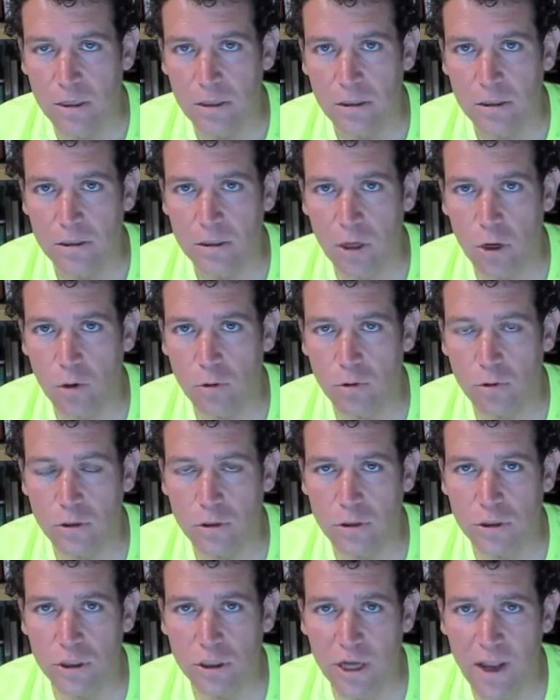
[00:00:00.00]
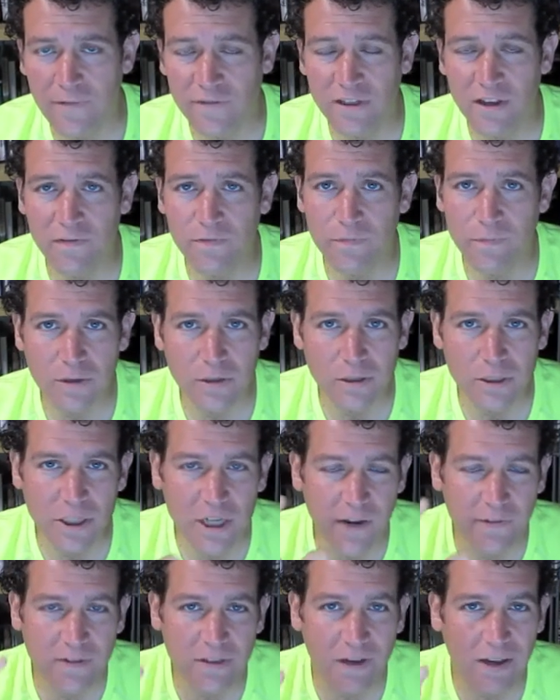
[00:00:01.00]
So chefs have,
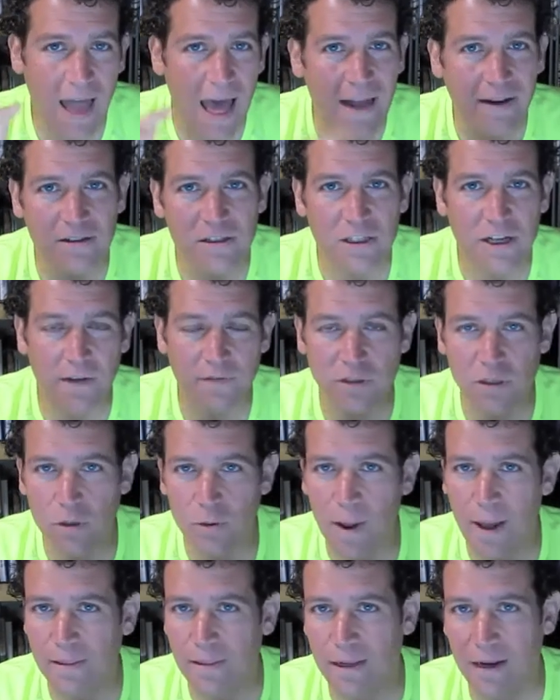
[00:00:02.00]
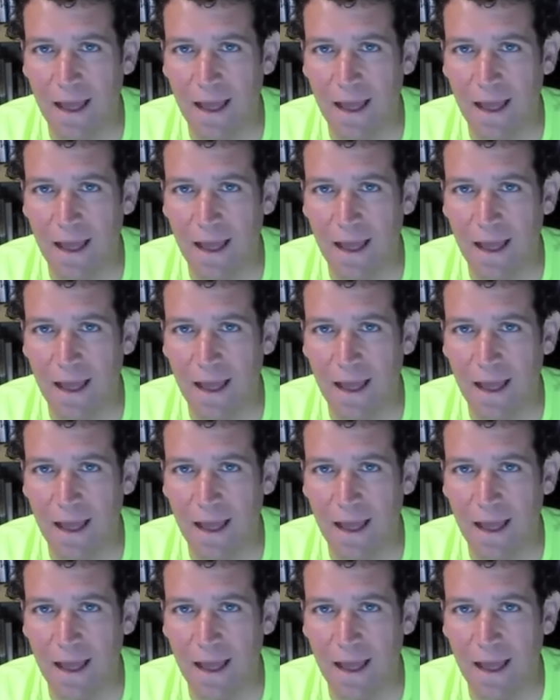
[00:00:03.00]
chefs, a lot of chefs throughout the